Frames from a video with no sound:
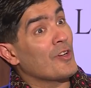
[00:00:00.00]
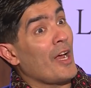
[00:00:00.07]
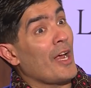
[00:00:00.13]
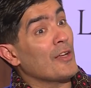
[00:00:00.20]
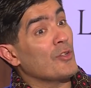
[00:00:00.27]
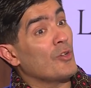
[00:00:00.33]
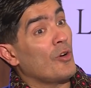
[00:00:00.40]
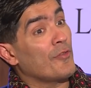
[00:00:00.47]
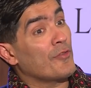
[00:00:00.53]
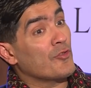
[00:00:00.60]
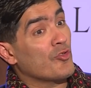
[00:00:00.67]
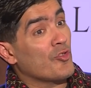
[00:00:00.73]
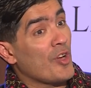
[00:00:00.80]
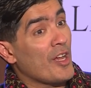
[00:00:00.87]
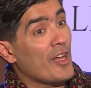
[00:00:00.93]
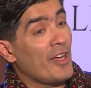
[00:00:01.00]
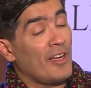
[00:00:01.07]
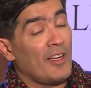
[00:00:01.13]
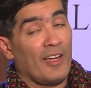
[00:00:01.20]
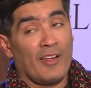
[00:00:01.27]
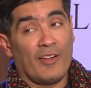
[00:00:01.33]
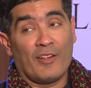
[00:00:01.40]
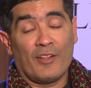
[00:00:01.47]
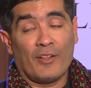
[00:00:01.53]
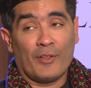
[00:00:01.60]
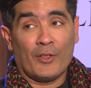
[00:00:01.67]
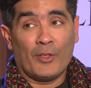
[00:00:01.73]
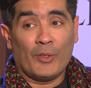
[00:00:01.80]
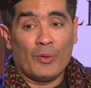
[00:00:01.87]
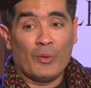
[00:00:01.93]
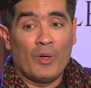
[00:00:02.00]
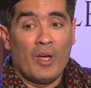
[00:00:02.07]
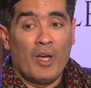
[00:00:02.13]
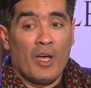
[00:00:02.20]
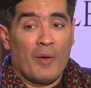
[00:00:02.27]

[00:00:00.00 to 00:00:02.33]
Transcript: grandeur of trail and uh, you know